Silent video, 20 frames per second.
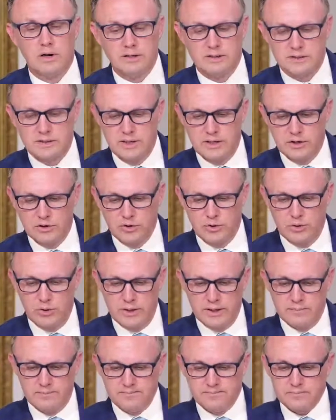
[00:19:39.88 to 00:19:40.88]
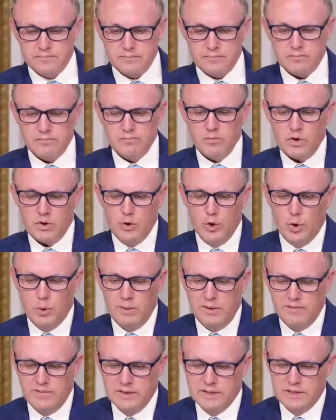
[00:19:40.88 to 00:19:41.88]
on St. Croix, or
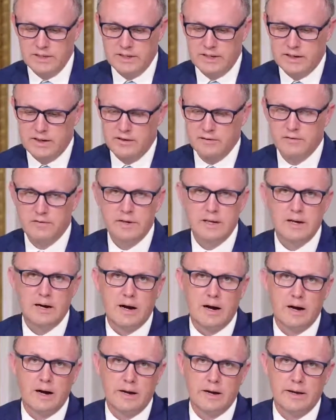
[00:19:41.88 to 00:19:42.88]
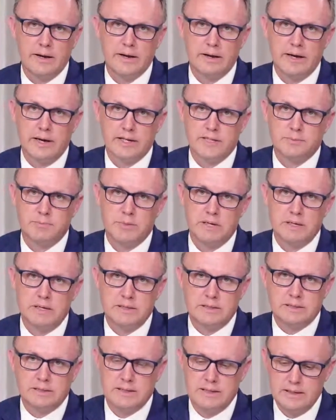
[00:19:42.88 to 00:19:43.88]
by visiting
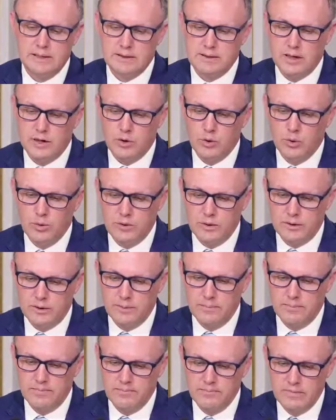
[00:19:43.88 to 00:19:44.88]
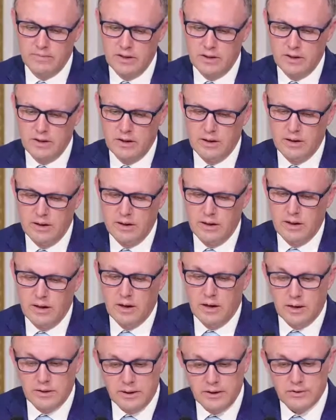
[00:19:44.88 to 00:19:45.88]
vispdc.org.
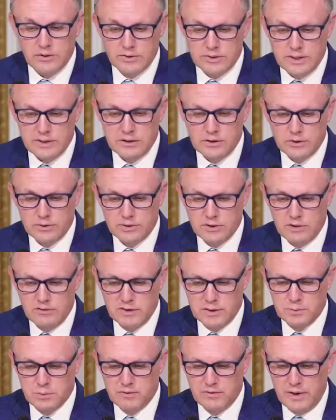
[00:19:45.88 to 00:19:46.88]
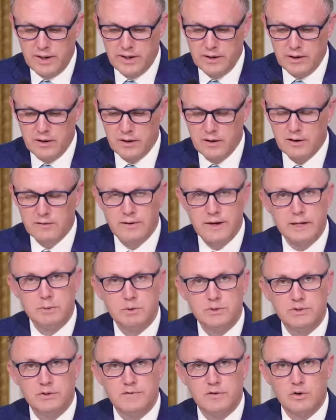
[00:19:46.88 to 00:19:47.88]
Another technical service provider
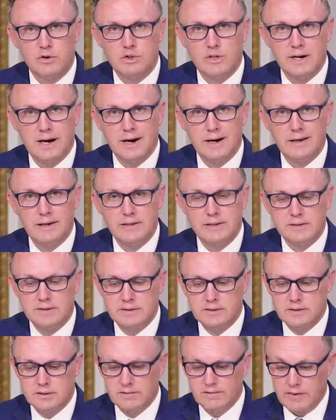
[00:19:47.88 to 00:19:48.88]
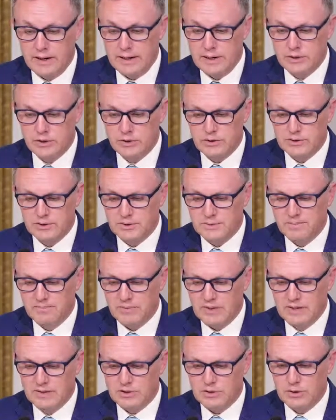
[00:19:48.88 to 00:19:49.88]
available to Virgin Islanders
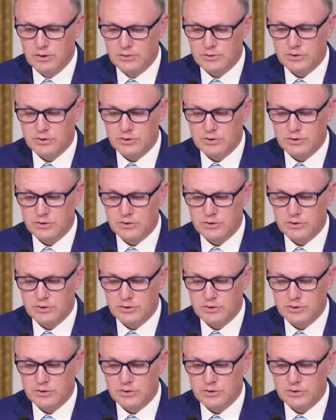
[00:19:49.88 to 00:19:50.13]
is called